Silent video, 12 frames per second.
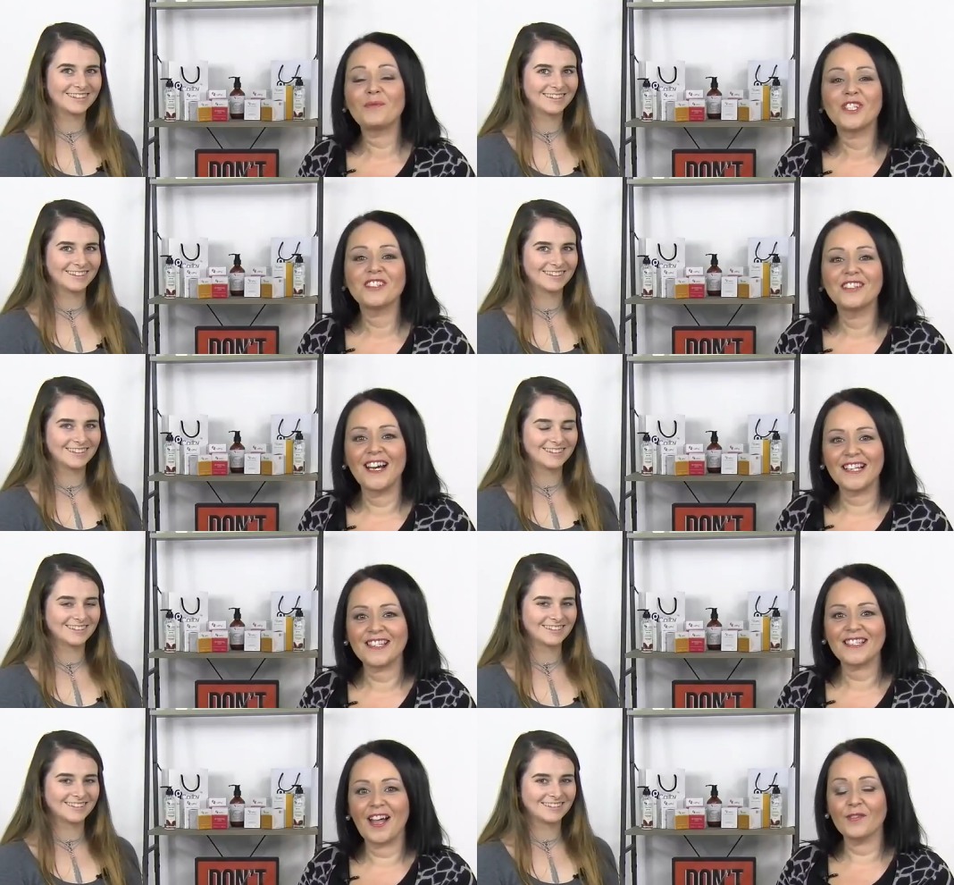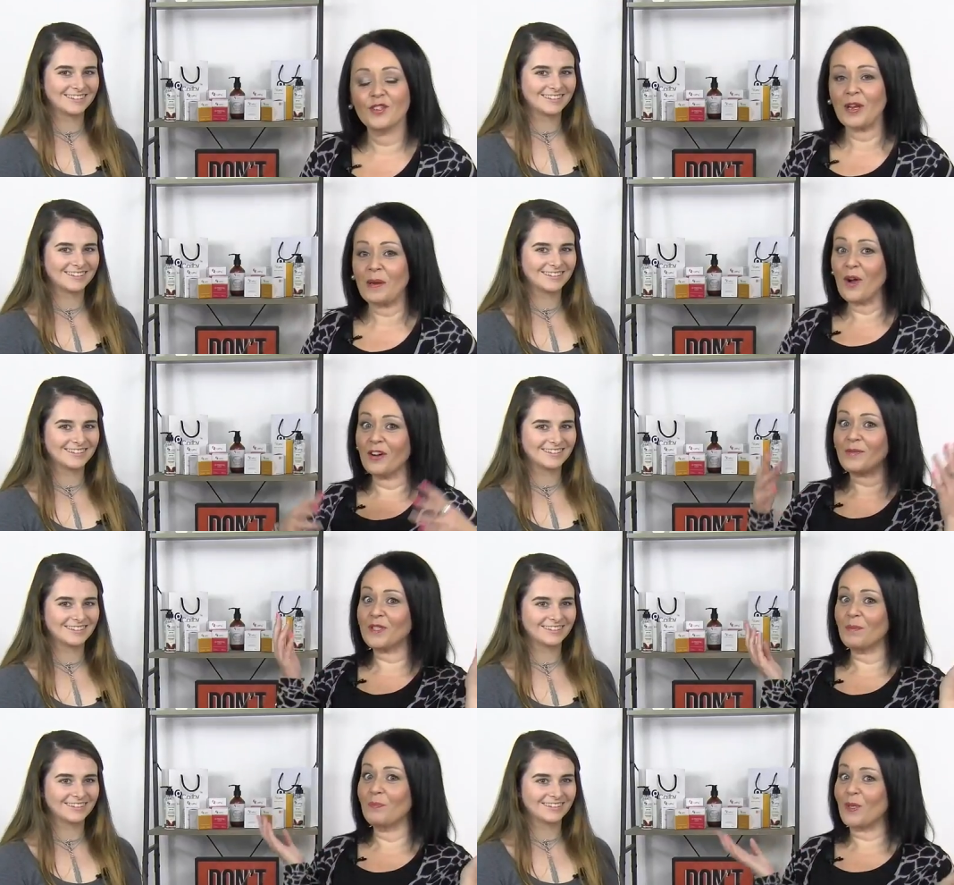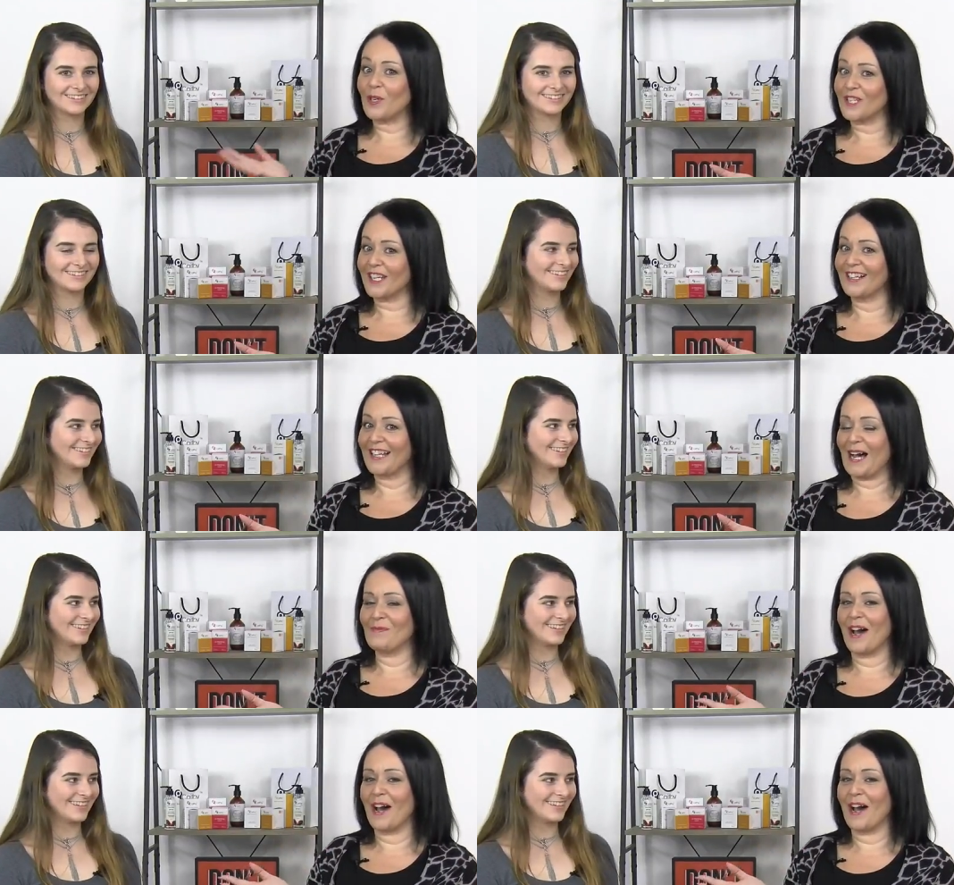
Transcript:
Speaker 1: to tonight's live stream. Welcome to Beauty Club.